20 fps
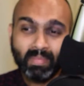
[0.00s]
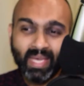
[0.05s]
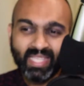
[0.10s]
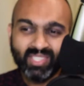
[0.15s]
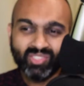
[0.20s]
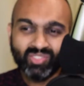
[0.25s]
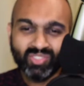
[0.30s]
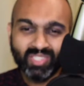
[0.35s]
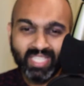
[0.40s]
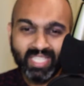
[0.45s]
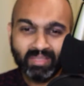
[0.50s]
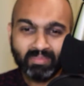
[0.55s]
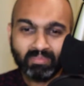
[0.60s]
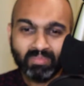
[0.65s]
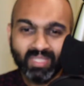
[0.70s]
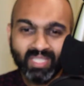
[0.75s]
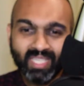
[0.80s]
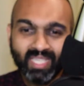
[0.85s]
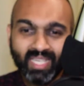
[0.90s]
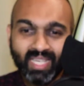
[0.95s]
mainstream.
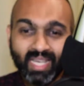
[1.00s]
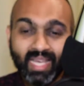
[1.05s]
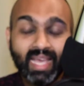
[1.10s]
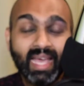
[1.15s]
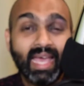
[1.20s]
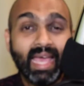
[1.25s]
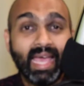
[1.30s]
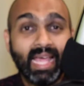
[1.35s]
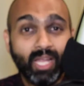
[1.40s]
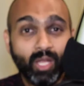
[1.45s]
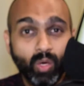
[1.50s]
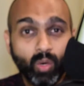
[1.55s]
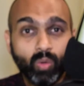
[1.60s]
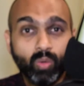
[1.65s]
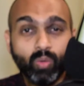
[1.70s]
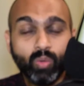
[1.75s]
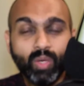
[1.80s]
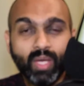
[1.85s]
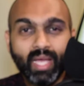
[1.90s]
Hello